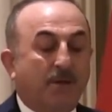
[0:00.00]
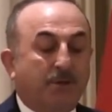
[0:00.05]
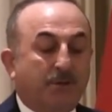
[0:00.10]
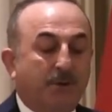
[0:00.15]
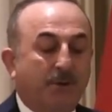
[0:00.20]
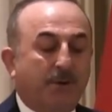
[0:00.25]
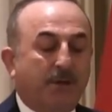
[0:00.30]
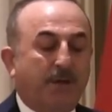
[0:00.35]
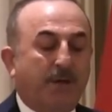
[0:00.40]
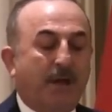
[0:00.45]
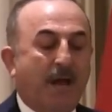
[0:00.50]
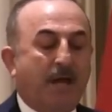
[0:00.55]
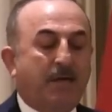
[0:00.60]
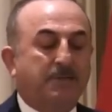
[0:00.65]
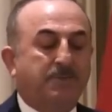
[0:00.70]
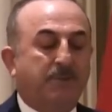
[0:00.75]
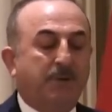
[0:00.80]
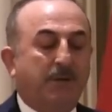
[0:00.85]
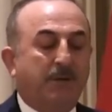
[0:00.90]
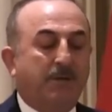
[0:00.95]
Turkey
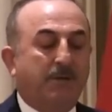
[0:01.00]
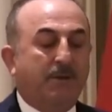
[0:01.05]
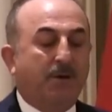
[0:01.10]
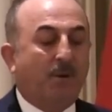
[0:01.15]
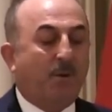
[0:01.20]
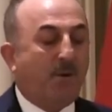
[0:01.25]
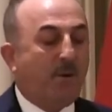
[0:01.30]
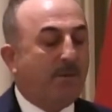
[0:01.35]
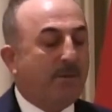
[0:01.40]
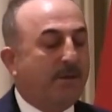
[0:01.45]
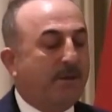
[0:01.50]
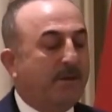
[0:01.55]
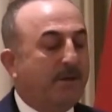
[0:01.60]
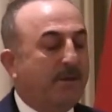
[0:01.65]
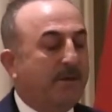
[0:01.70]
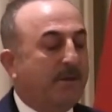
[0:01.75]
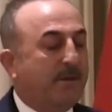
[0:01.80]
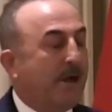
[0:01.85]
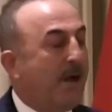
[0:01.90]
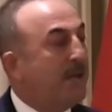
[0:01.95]
has been the only
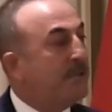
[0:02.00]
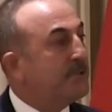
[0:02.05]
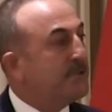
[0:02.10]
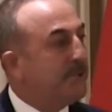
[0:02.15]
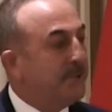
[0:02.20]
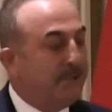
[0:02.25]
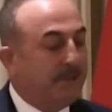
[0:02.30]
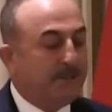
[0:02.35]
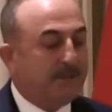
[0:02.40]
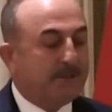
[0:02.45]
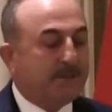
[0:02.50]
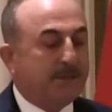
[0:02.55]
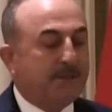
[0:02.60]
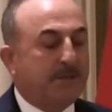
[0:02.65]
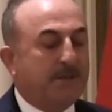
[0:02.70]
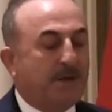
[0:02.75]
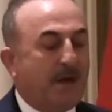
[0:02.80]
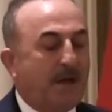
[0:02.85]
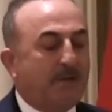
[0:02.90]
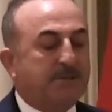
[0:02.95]
country in the
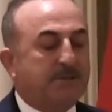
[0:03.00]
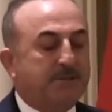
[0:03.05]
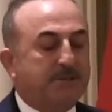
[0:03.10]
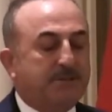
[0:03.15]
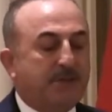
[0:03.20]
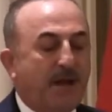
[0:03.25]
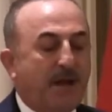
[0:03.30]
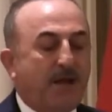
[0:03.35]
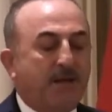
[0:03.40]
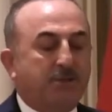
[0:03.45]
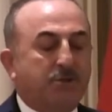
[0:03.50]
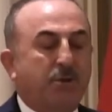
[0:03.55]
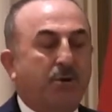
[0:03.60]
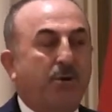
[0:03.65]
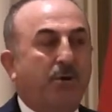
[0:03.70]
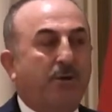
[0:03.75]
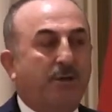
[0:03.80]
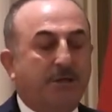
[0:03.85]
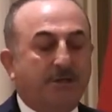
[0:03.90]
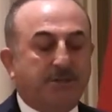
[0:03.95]
counter-Daesh
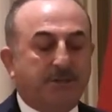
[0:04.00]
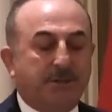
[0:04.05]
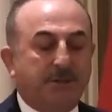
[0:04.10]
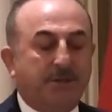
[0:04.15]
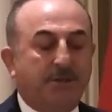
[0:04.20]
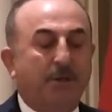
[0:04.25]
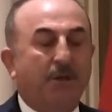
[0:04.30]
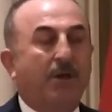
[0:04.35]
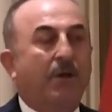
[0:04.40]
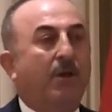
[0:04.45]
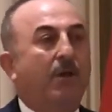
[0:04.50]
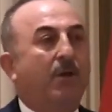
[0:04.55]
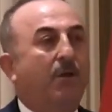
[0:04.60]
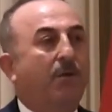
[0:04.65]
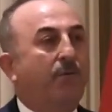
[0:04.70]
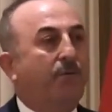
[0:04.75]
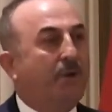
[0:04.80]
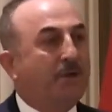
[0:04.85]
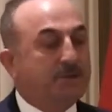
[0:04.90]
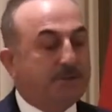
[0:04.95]
coalition
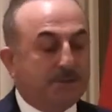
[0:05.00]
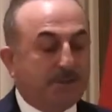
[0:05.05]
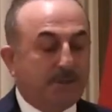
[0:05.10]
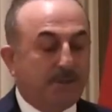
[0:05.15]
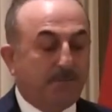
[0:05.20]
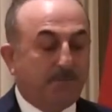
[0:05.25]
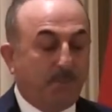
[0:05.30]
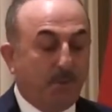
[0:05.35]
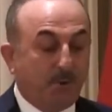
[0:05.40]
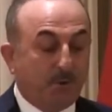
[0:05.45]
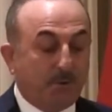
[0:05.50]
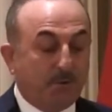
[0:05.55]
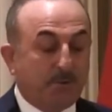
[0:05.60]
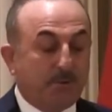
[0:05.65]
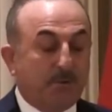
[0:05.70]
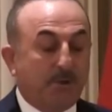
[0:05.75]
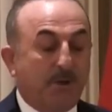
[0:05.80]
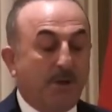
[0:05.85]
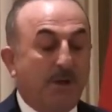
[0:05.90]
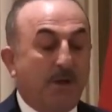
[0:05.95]
which put
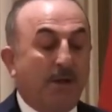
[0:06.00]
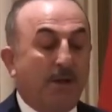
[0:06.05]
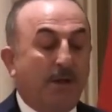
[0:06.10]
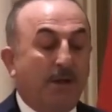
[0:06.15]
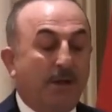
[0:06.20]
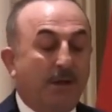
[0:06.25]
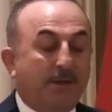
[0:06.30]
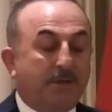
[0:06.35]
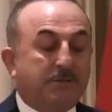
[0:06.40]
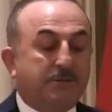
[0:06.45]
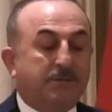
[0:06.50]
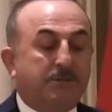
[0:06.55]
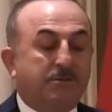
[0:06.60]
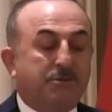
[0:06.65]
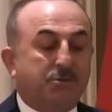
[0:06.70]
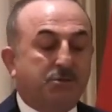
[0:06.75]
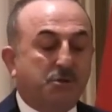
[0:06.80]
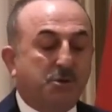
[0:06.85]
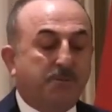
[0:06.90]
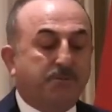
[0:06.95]
its
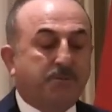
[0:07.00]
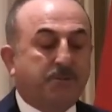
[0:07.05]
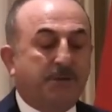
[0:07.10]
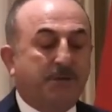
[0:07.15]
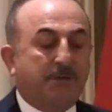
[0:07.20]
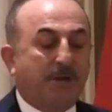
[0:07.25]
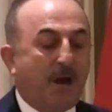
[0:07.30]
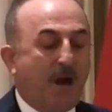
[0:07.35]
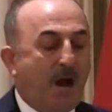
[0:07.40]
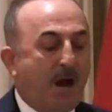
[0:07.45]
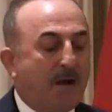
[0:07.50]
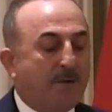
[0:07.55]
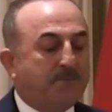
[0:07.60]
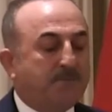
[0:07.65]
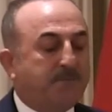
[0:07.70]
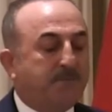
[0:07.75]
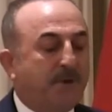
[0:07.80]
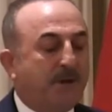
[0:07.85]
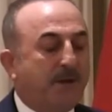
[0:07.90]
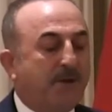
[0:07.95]
troops in
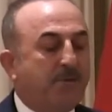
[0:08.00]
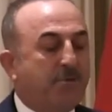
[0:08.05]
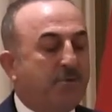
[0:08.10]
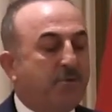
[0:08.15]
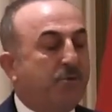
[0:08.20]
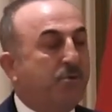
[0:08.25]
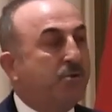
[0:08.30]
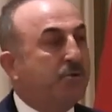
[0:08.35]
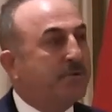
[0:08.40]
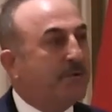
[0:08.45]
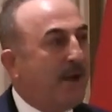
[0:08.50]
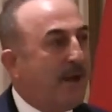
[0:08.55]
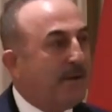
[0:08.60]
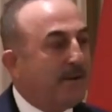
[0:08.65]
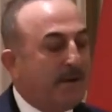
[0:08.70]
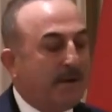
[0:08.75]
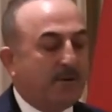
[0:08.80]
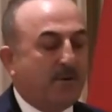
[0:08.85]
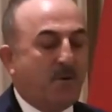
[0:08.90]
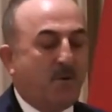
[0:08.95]
harm's way through
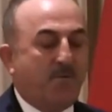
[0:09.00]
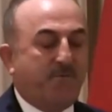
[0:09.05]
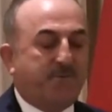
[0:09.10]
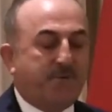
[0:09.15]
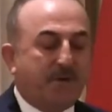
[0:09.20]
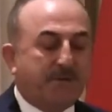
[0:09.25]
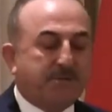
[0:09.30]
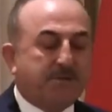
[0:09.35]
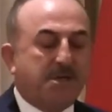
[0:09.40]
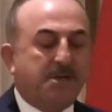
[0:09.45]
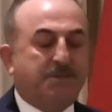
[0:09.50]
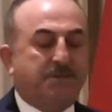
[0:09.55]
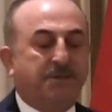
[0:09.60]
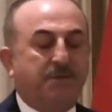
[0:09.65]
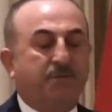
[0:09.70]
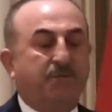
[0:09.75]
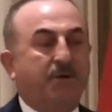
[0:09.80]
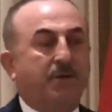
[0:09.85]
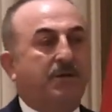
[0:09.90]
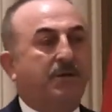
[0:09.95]
direct
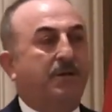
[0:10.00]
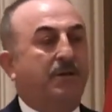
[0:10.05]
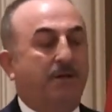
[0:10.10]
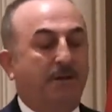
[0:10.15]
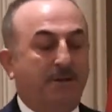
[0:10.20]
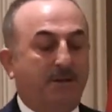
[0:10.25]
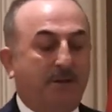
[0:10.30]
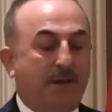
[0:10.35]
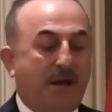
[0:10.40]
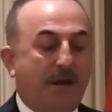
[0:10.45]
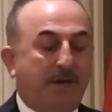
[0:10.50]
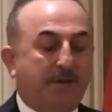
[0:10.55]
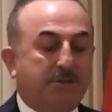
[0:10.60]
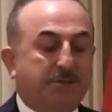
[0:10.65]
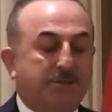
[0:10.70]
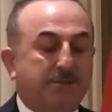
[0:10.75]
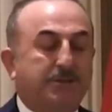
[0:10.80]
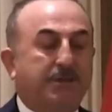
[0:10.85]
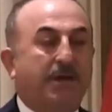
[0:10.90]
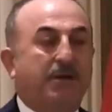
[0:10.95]
confrontation with
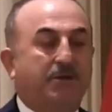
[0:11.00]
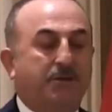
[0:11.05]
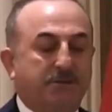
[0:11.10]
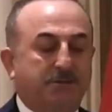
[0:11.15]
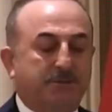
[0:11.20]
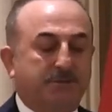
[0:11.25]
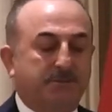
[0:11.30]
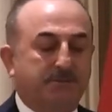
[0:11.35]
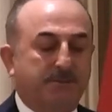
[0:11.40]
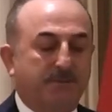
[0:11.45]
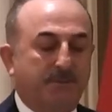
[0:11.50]
Daesh terrorists.